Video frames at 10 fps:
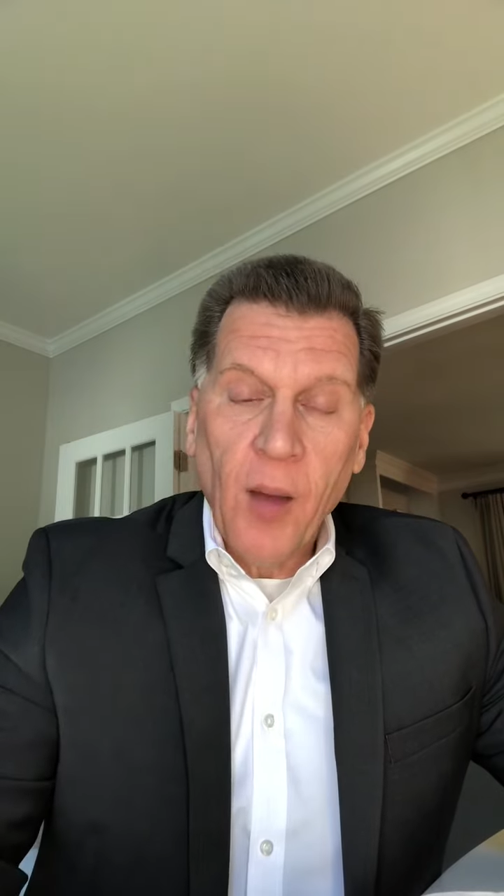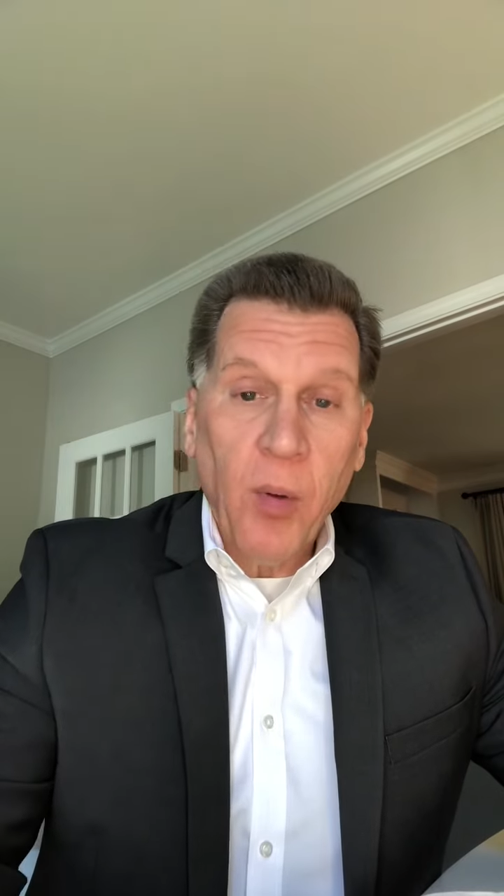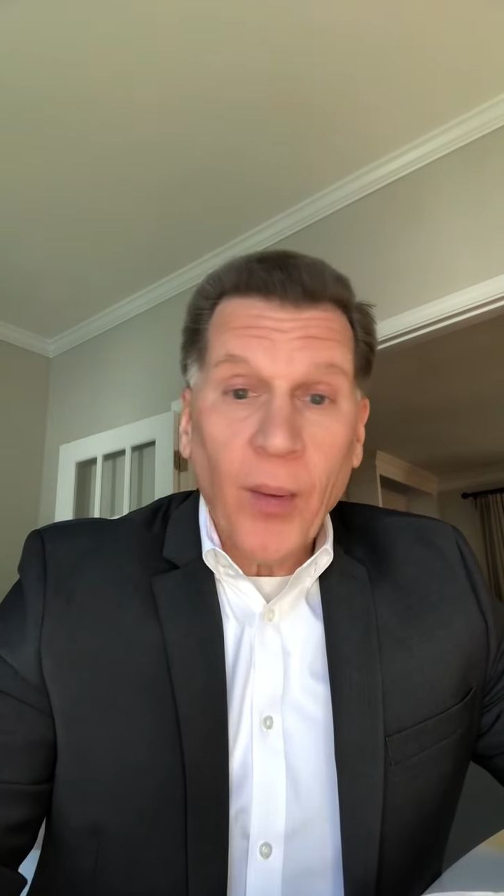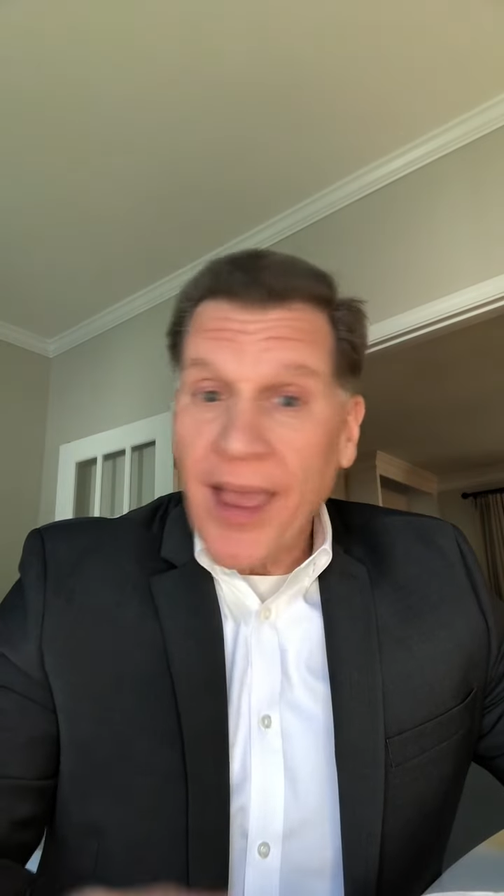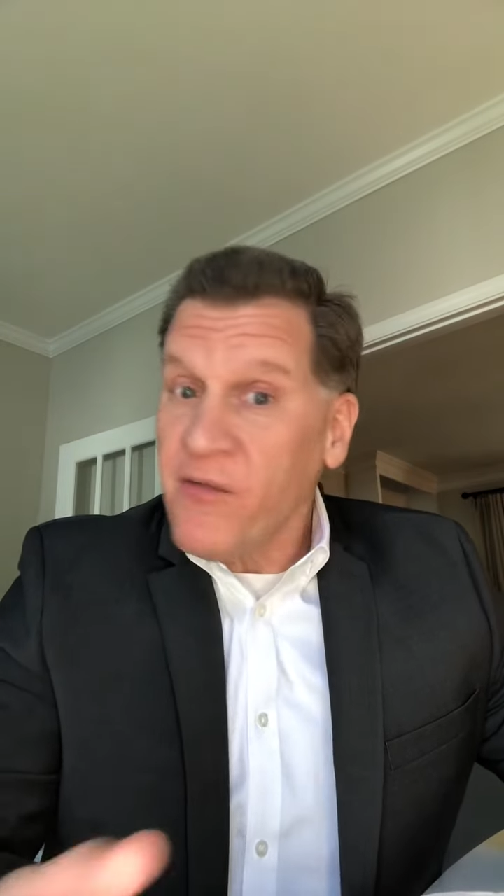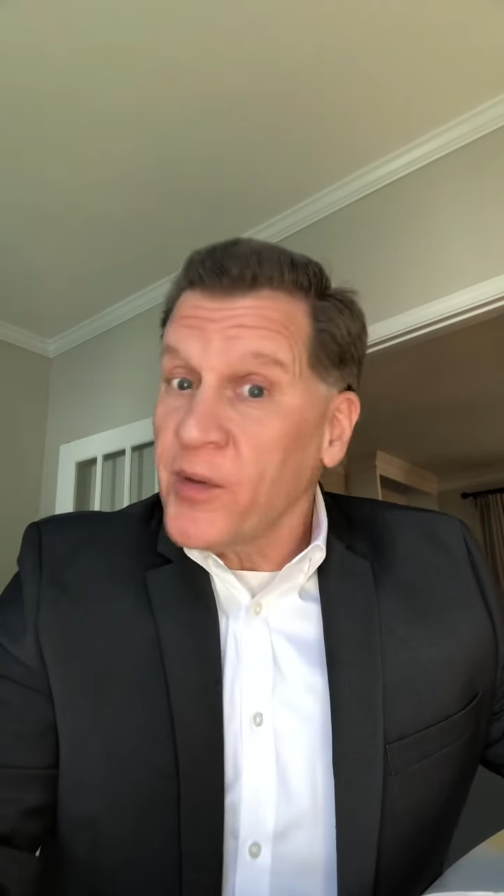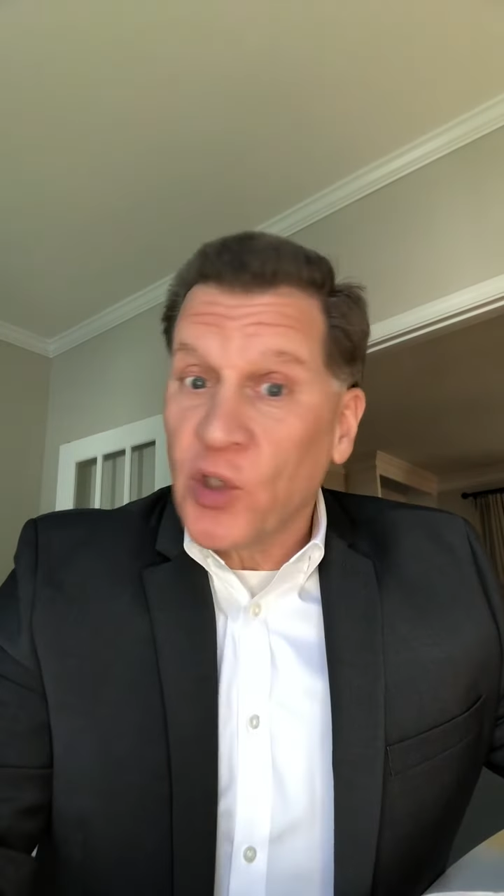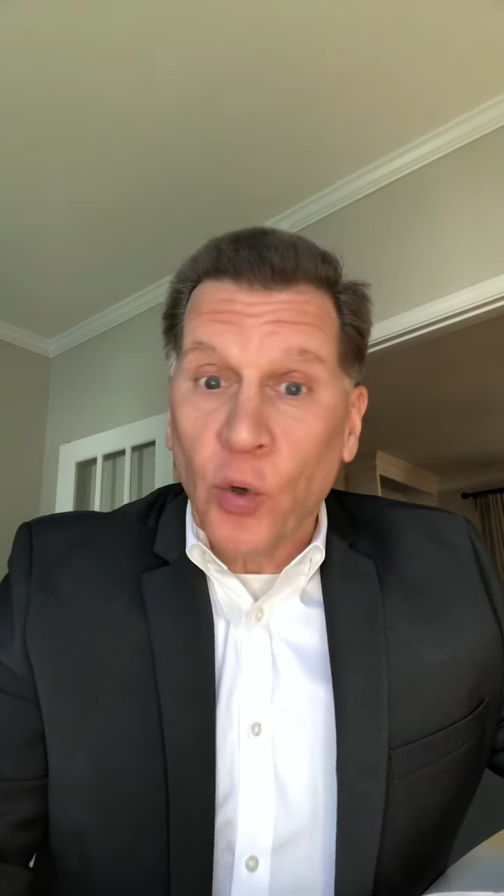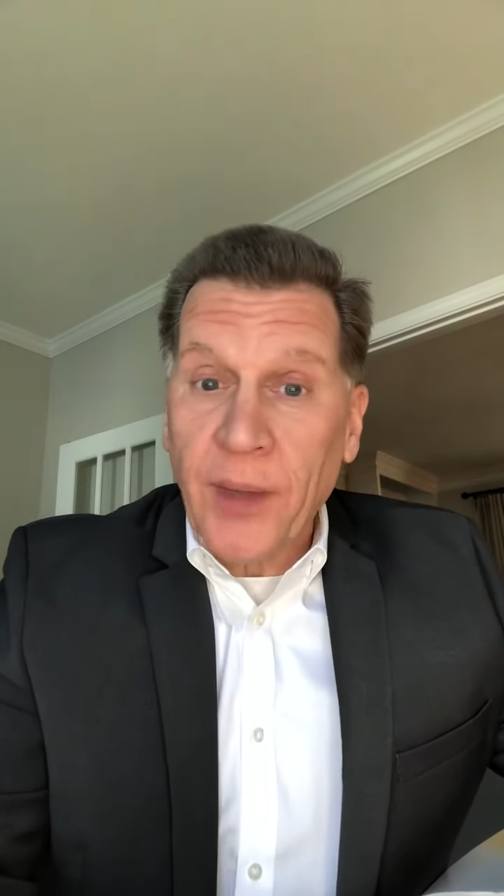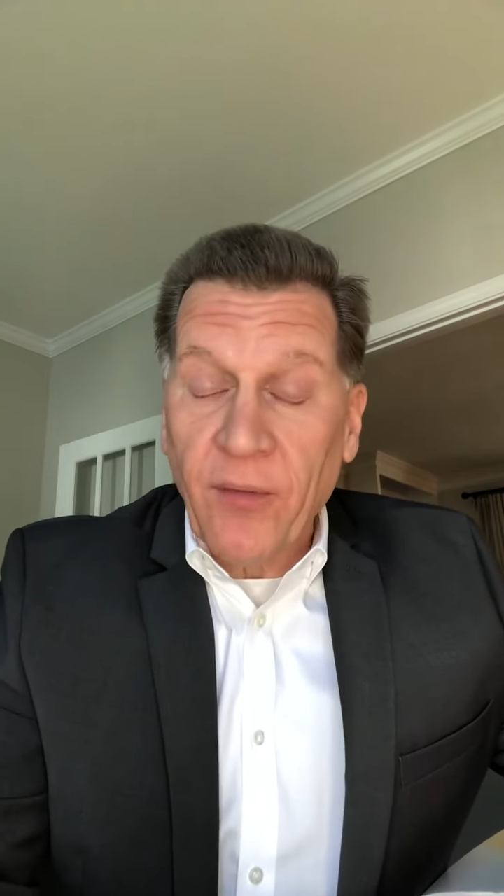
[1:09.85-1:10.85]
but we haven't been
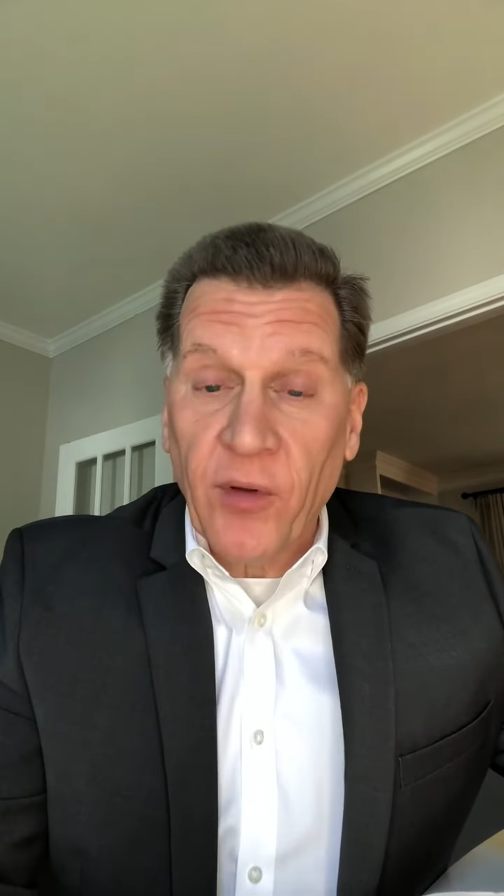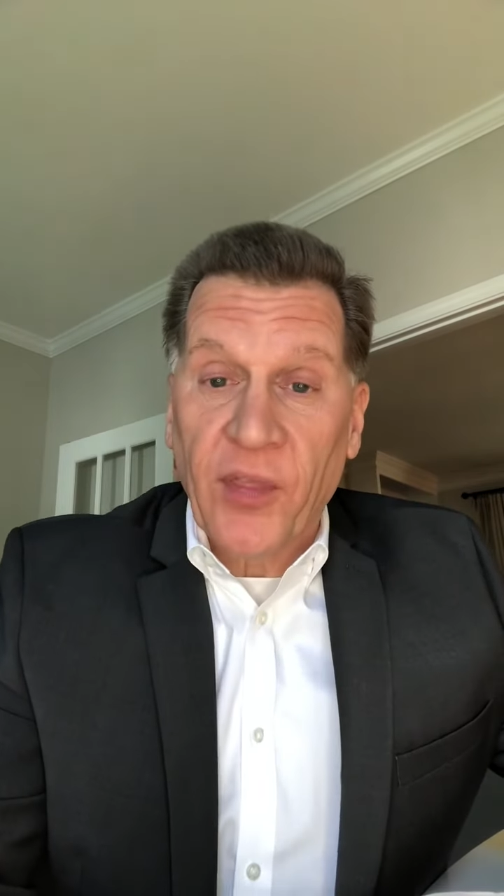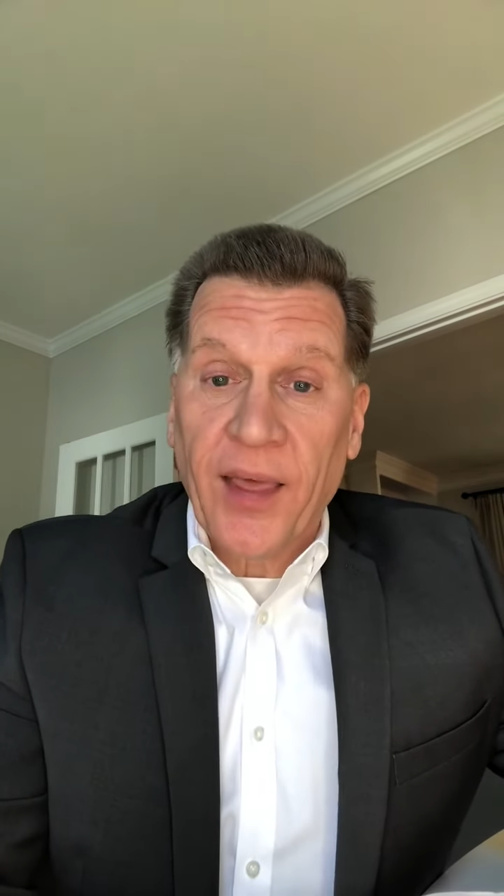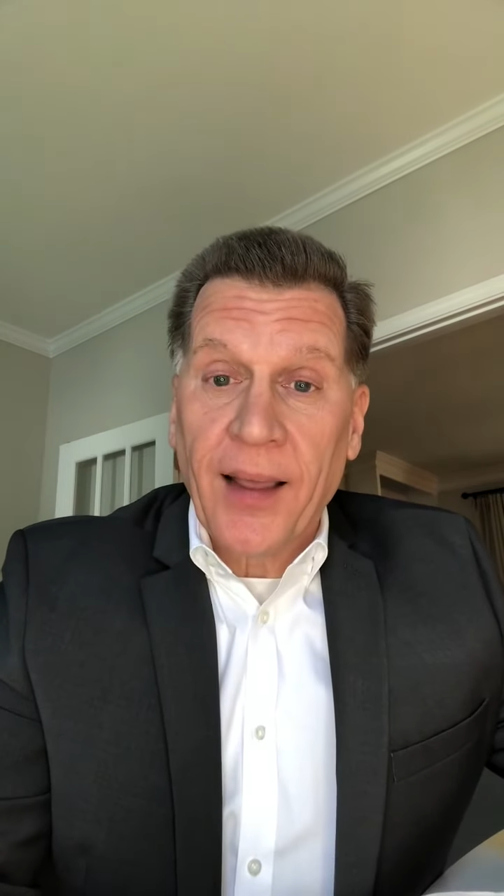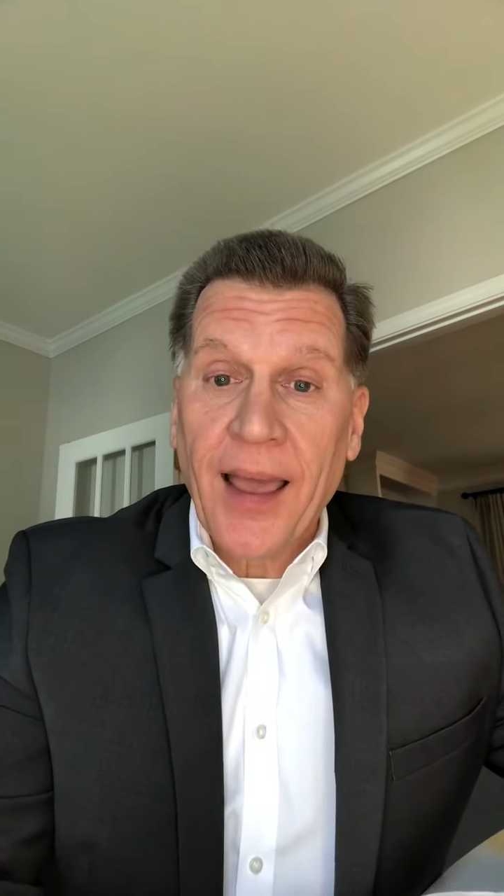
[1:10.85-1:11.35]
told everything.